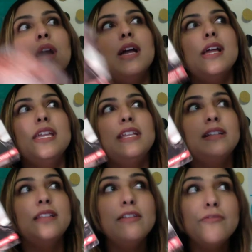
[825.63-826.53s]
in
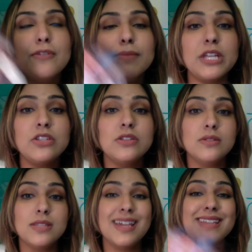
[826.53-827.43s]
an informational
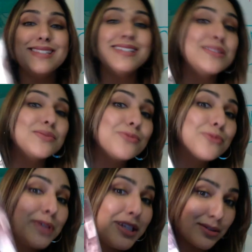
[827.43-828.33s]
text, it's
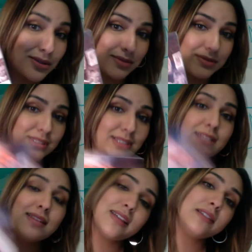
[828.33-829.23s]
real. These
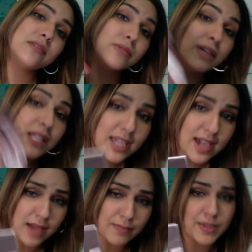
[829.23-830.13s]
things really
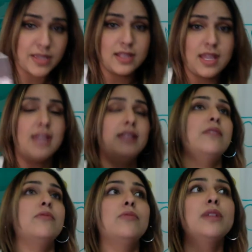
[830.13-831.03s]
happen, and
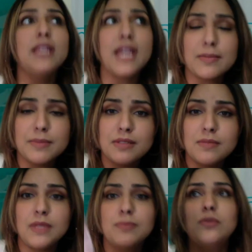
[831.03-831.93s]
it really happens to
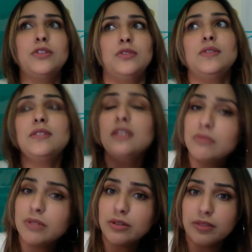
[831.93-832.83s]
people when you see
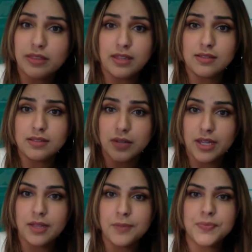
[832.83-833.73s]
real things,
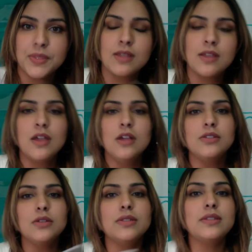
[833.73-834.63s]
okay?
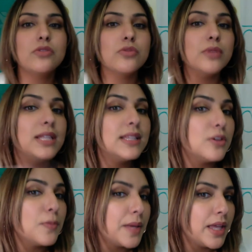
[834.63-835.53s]
So is Three Little
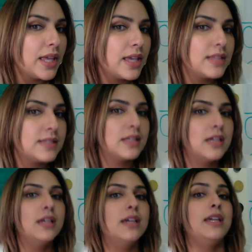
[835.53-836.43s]
Pigs
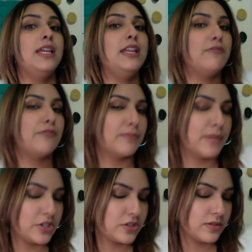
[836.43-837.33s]

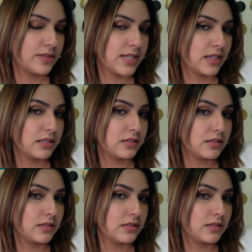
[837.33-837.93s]
informational text?